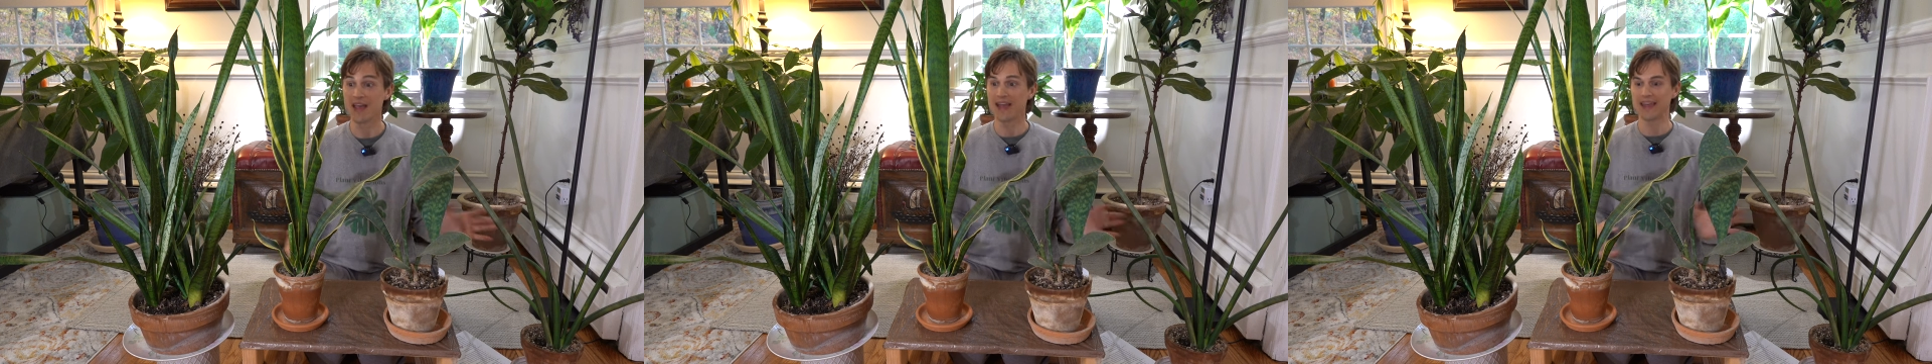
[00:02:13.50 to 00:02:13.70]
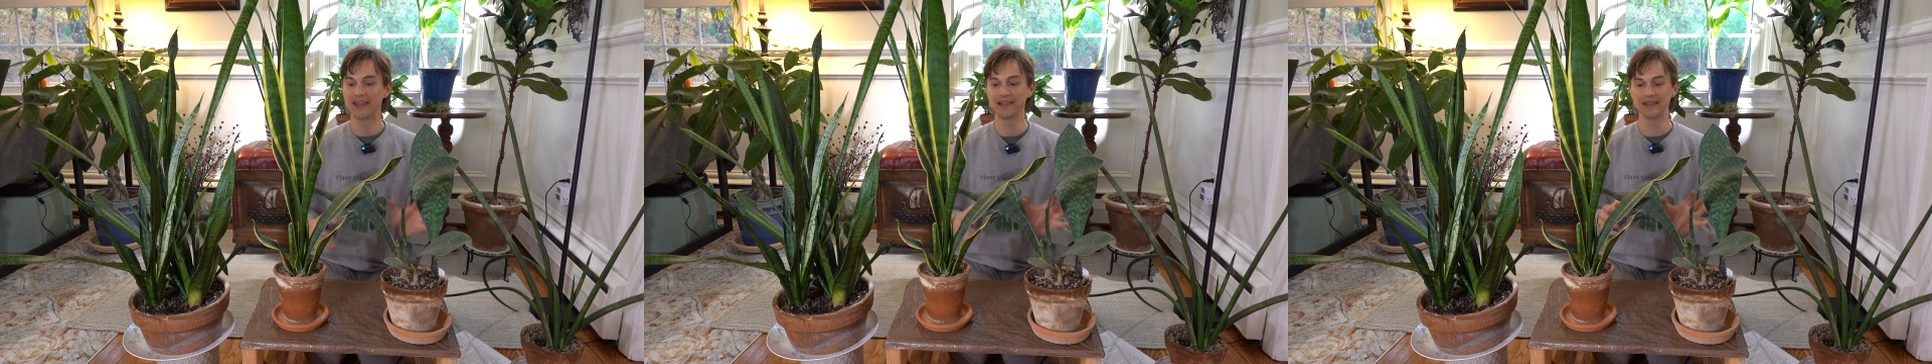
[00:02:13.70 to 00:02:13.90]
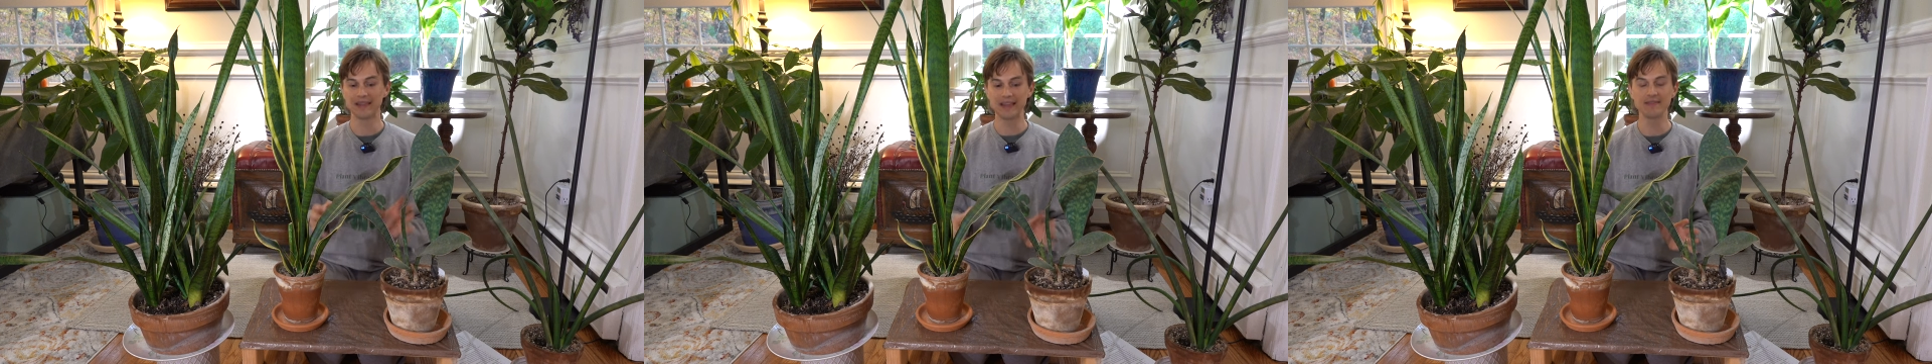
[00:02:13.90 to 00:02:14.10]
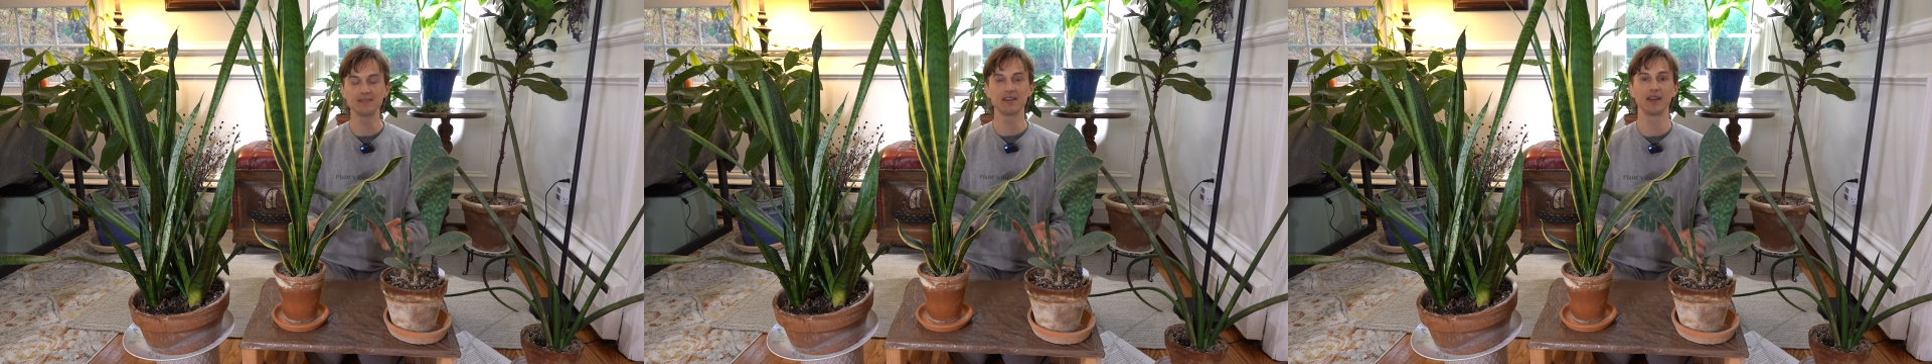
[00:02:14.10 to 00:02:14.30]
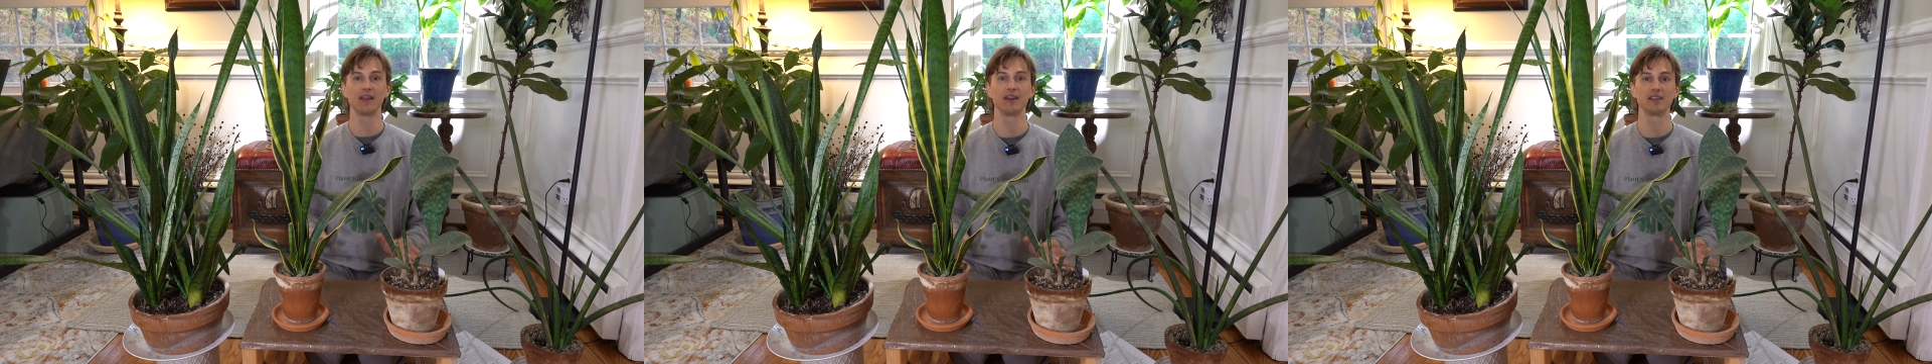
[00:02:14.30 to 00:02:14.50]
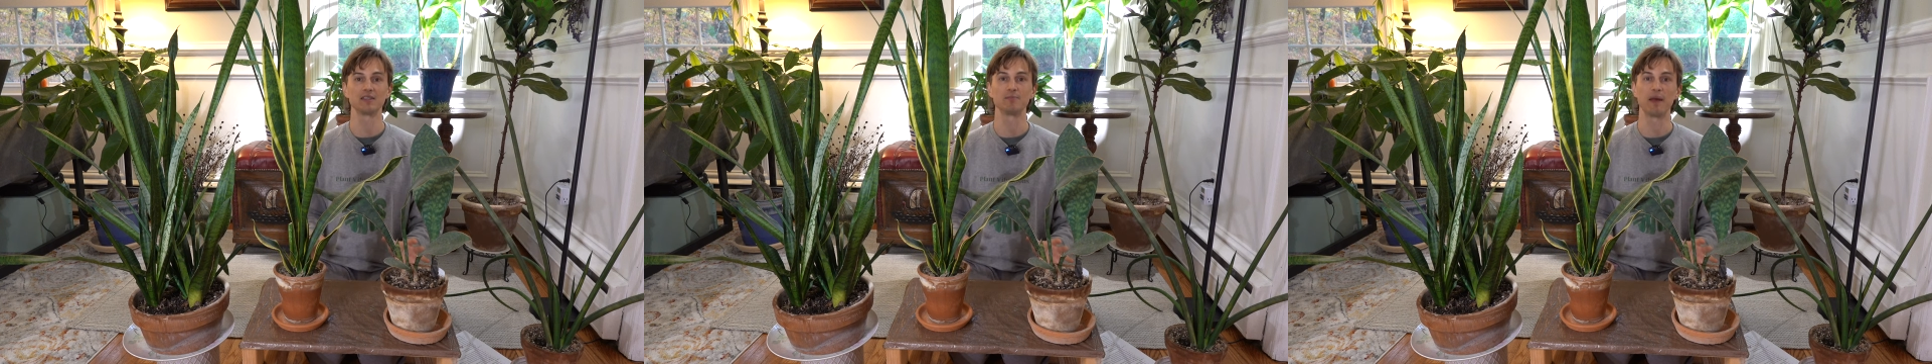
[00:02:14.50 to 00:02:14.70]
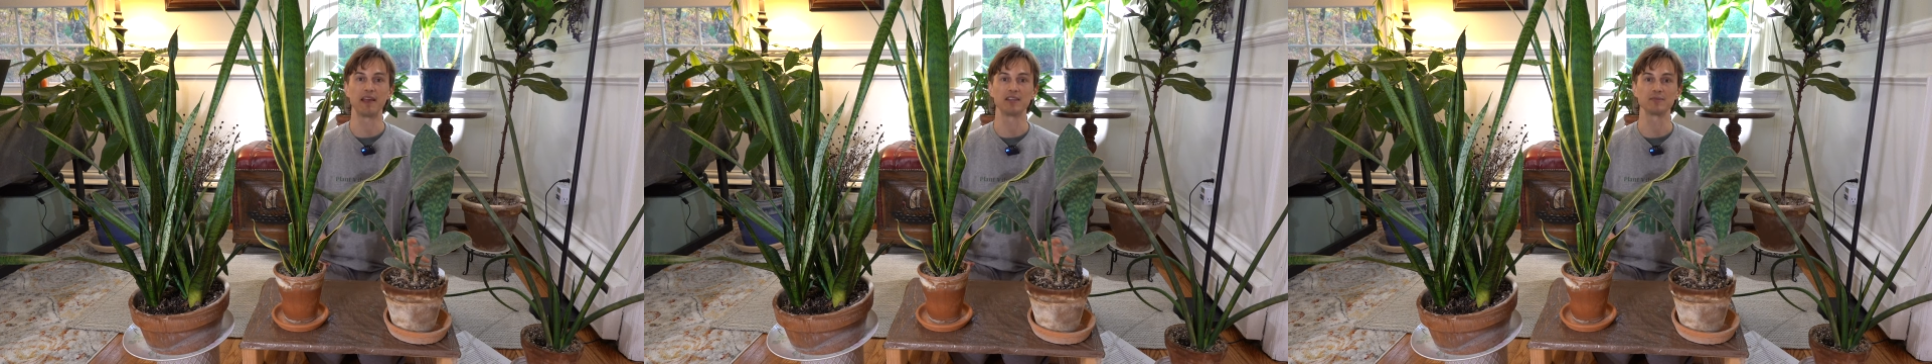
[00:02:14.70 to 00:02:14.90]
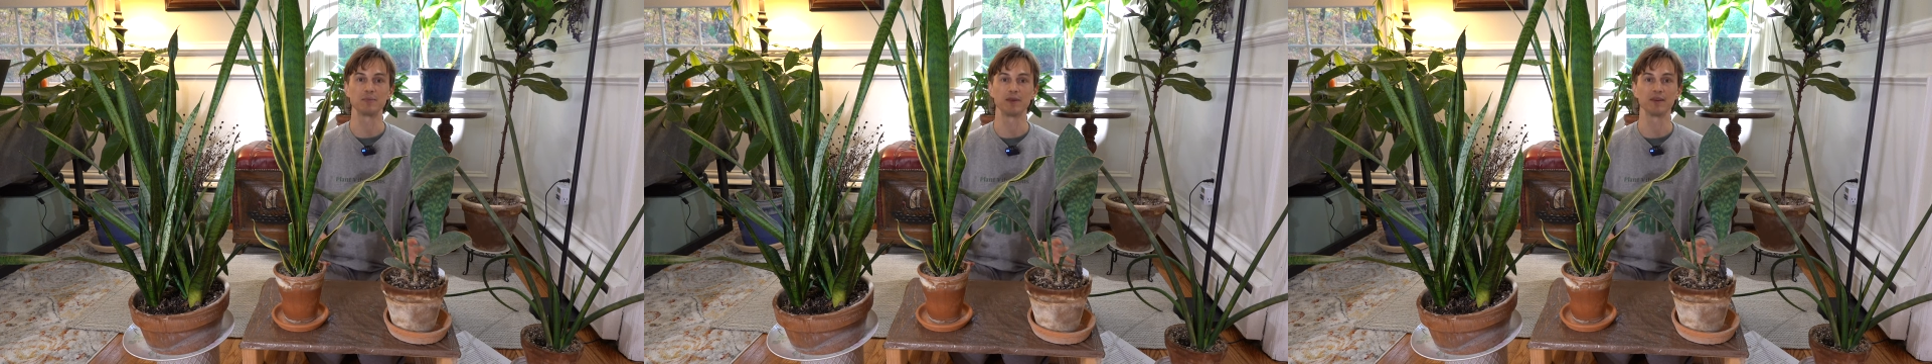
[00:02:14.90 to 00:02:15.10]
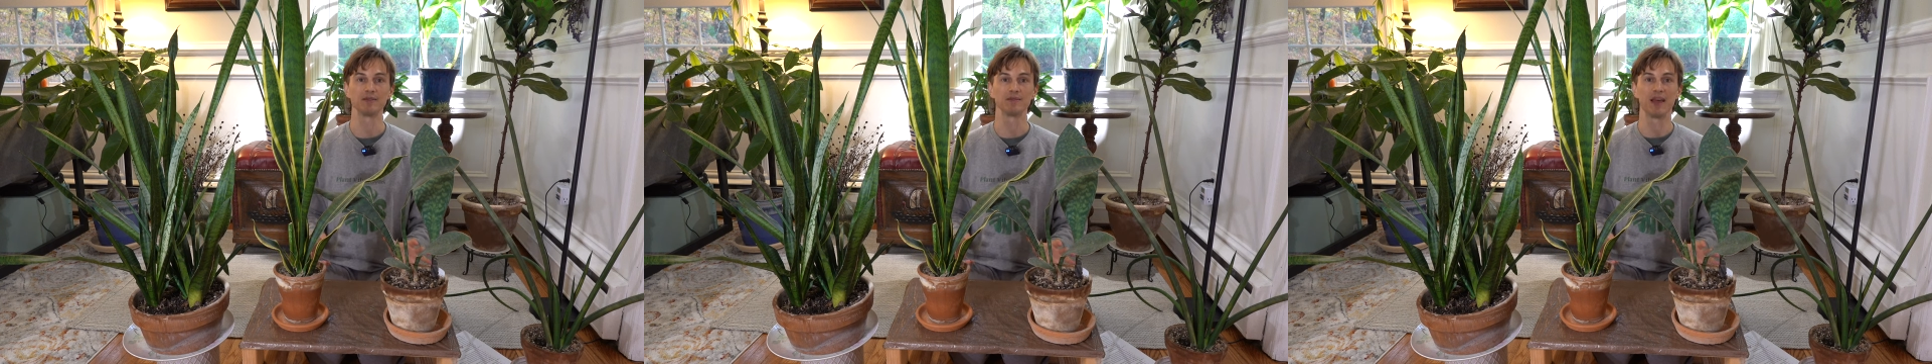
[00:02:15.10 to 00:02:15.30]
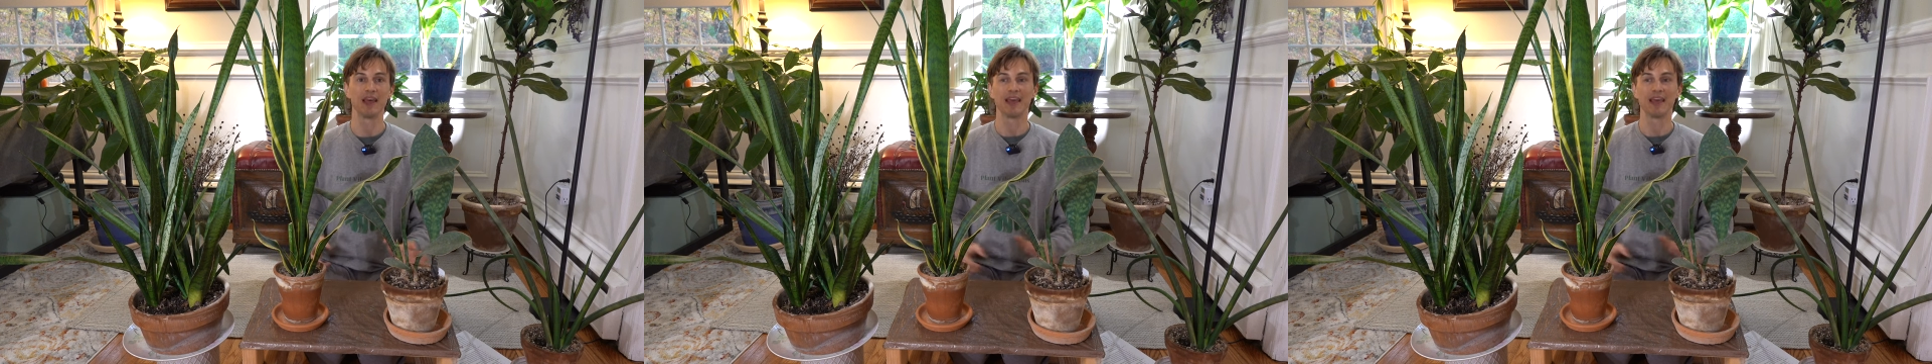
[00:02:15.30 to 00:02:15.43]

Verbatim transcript: He leaves it in his basement,